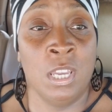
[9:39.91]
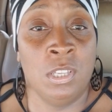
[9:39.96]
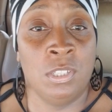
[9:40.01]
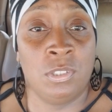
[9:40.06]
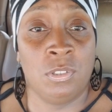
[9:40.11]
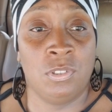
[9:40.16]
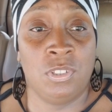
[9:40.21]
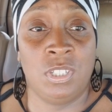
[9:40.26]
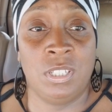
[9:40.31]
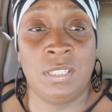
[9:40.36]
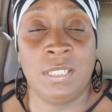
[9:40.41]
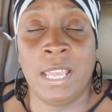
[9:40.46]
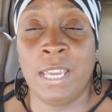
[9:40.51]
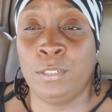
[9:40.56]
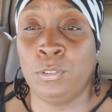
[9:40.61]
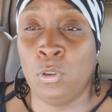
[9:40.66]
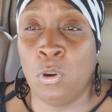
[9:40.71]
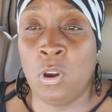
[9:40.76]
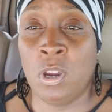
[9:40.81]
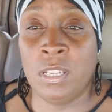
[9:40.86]
So she's like,
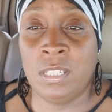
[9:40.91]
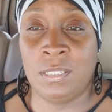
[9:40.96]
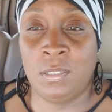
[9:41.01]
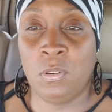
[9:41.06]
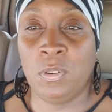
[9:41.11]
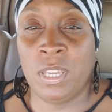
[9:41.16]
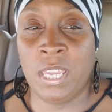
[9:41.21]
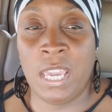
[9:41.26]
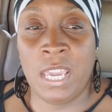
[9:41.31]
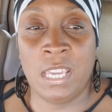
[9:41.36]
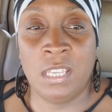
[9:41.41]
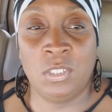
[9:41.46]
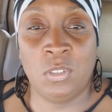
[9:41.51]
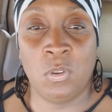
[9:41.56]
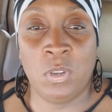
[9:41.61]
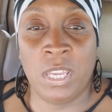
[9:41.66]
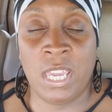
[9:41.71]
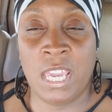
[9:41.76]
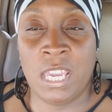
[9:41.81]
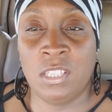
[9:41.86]
no, it's okay. It's
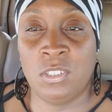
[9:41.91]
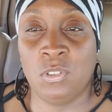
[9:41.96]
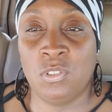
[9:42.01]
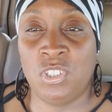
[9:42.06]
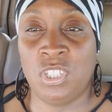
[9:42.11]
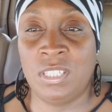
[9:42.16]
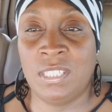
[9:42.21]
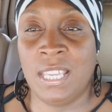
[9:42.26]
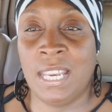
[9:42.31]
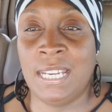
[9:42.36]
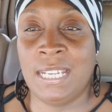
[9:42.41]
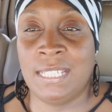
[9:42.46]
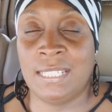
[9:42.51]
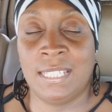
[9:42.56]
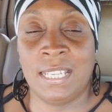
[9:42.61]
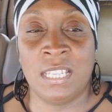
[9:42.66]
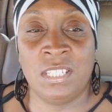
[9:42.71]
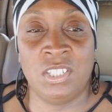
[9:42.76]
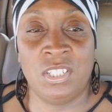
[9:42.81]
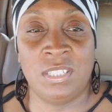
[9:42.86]
okay. So she said,
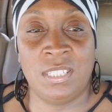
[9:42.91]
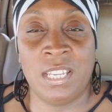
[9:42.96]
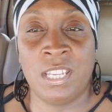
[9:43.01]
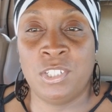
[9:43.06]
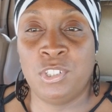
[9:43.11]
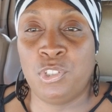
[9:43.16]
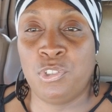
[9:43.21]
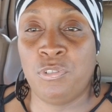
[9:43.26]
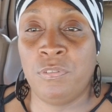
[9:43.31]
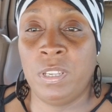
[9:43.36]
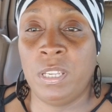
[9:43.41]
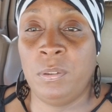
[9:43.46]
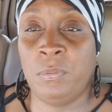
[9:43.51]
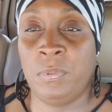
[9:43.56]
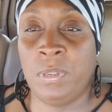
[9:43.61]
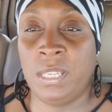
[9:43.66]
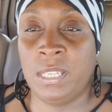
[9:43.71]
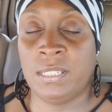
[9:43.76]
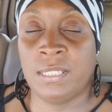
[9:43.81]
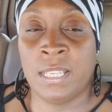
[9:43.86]
listen, she said, in three
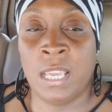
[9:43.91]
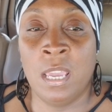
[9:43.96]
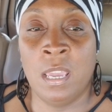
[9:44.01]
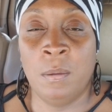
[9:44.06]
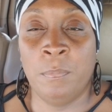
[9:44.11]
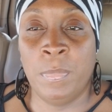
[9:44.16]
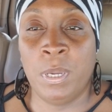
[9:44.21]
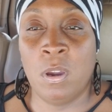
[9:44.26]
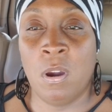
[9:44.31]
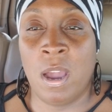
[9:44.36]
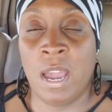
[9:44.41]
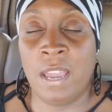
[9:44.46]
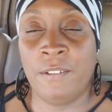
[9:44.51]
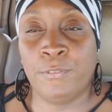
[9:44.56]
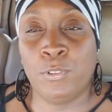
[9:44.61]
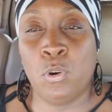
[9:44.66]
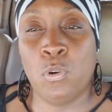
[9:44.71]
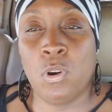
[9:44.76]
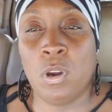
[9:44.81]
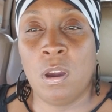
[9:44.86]
weeks, me going to
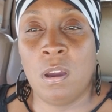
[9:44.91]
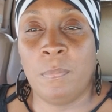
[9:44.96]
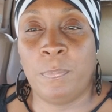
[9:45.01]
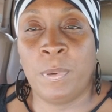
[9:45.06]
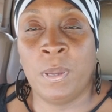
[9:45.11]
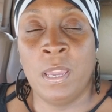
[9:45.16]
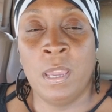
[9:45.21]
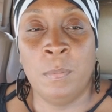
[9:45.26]
have cook up.